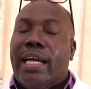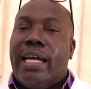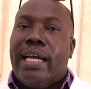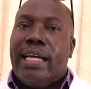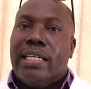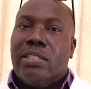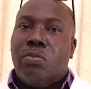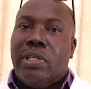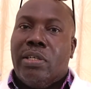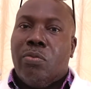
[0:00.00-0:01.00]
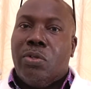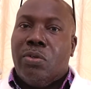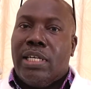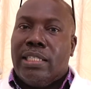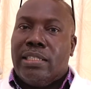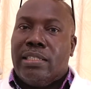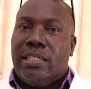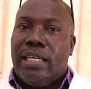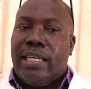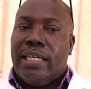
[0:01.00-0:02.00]
And we will look at
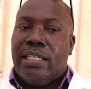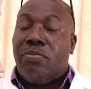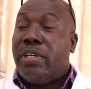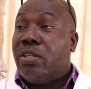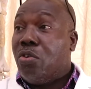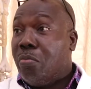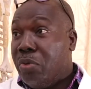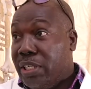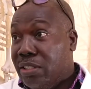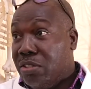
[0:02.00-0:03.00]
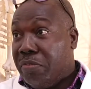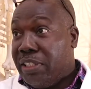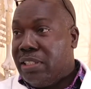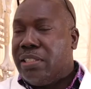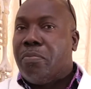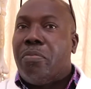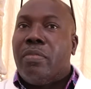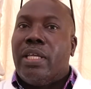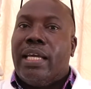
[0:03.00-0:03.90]
the different components of it. Mm-hmm.